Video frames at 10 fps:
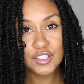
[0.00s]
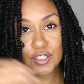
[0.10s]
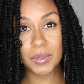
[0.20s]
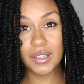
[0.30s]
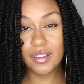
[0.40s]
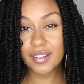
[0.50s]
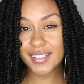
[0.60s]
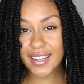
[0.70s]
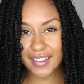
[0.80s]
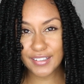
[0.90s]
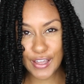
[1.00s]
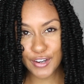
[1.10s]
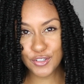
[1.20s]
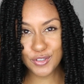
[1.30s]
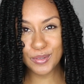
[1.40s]
And so it looks like a
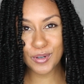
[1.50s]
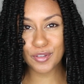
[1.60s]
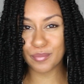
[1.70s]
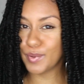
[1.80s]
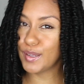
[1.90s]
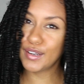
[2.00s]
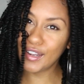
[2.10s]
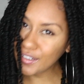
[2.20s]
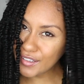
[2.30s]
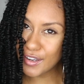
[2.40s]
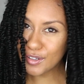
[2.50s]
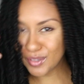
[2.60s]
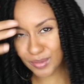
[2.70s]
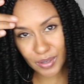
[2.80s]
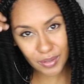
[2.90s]
lot of new growth, but it ain't a lot
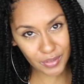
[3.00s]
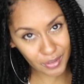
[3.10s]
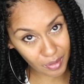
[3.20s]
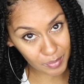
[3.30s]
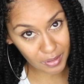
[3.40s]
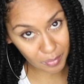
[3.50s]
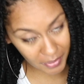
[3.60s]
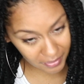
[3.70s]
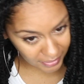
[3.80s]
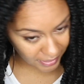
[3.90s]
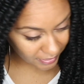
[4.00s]
of new growth. You know what I'm talking about?